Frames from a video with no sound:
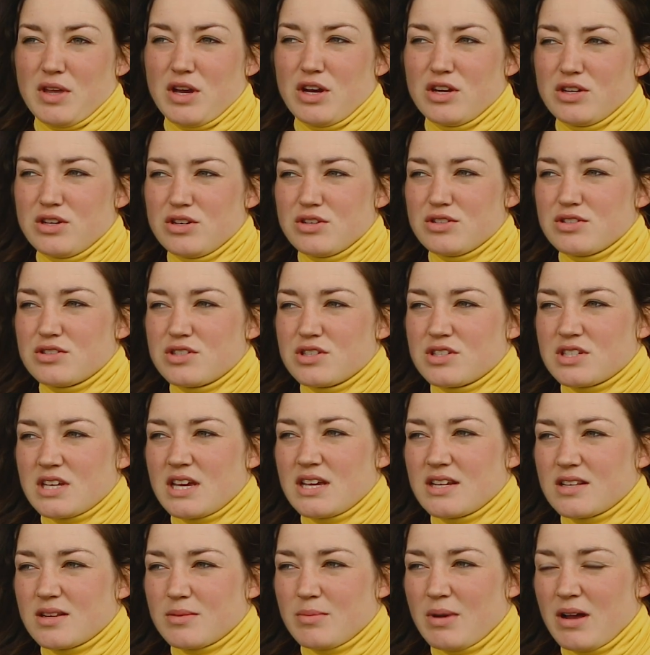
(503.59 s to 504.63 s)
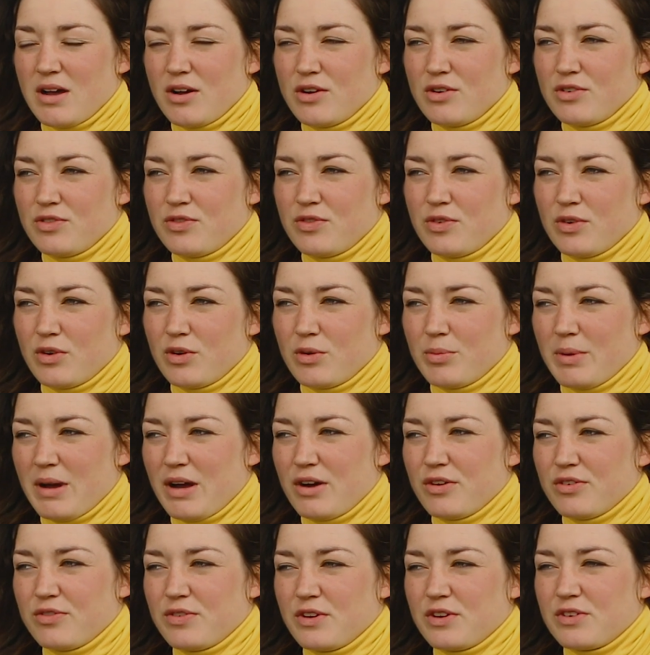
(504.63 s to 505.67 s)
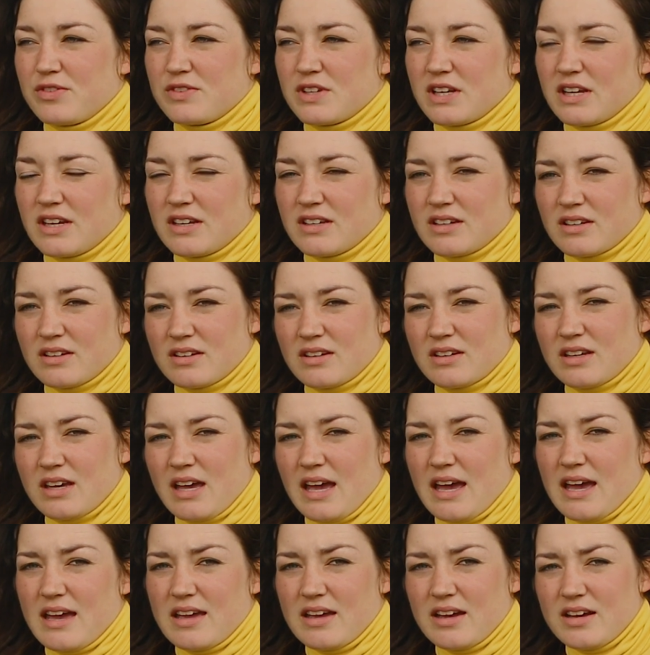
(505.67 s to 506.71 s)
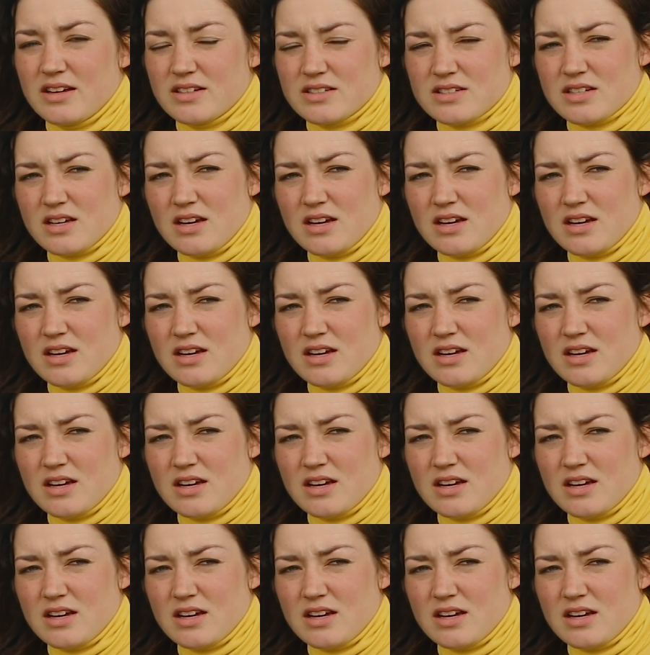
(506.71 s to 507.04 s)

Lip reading: I used to take them out for about 15k at a